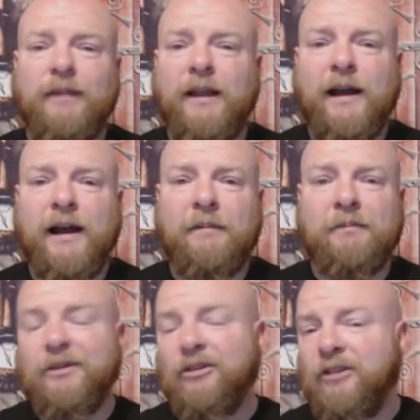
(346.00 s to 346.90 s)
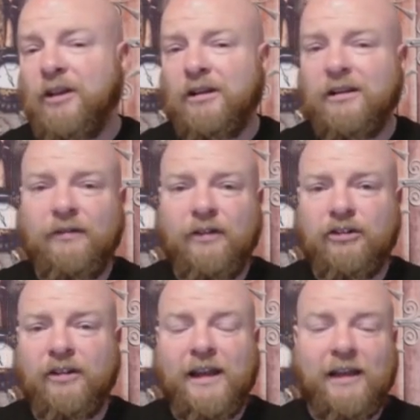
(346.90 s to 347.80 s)
Um, still
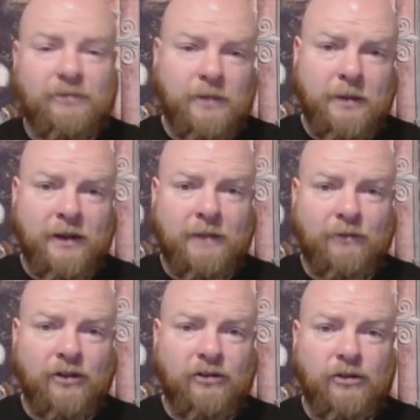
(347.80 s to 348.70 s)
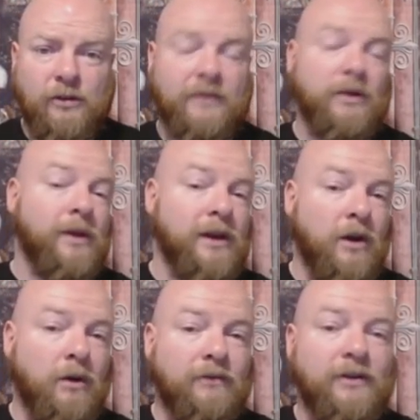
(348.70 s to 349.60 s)
officially hasn't been picked up for season two yet that we
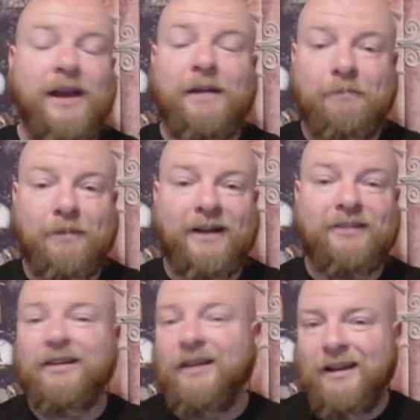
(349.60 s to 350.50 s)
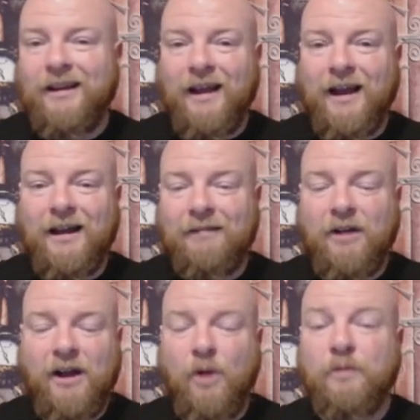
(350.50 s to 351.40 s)
know of, but uh,
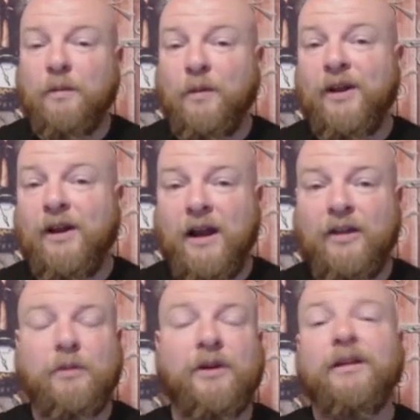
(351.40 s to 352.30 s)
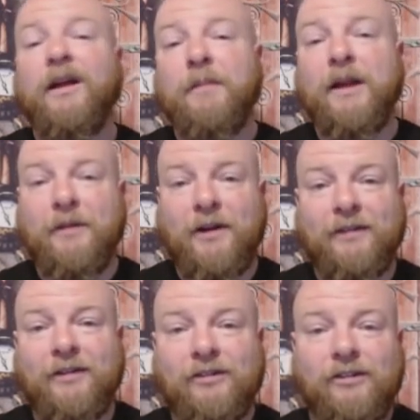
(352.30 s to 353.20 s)
hopes are pretty high. They're putting a lot of money
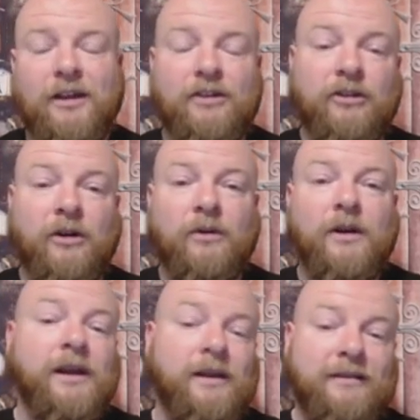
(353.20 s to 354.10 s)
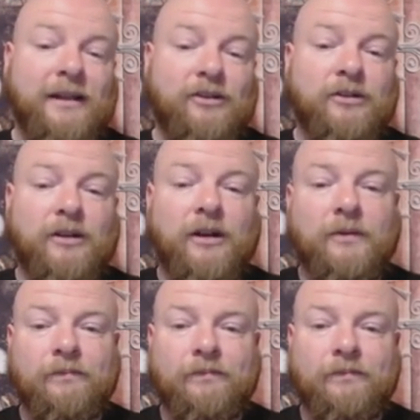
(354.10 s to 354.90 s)
behind this. So that's good to know.